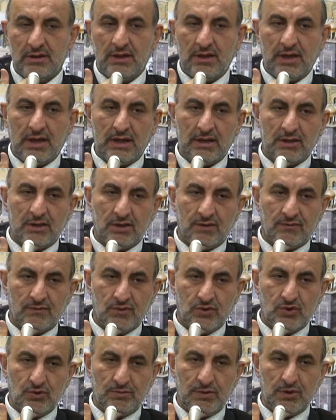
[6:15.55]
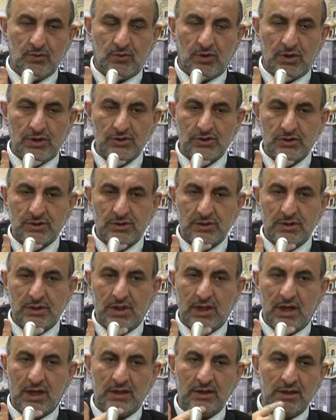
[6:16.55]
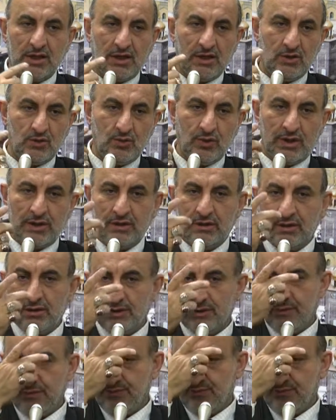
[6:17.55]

length of to be washed, and in width,